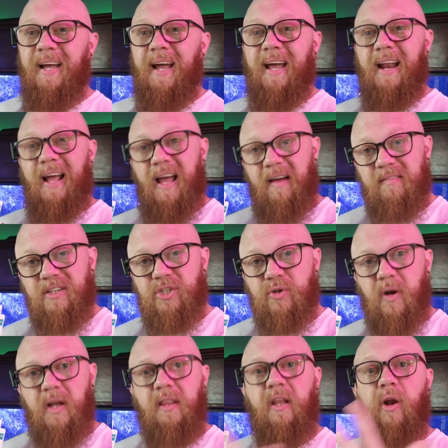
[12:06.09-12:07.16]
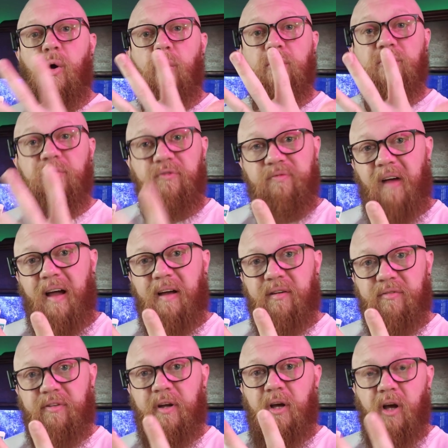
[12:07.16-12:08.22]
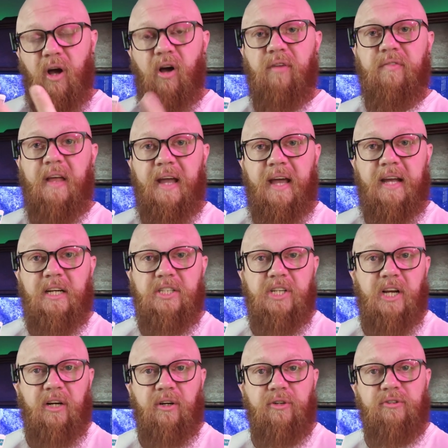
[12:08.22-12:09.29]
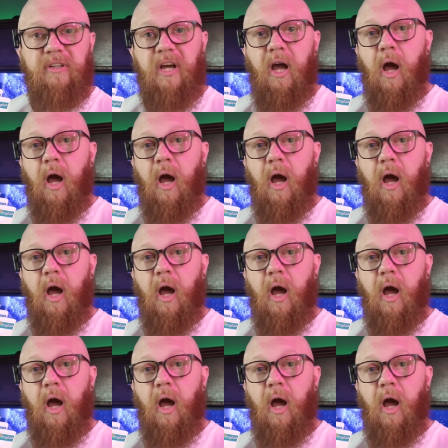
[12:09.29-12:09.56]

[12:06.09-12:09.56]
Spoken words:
And I have a tray that holds 5 of the HANA checkers.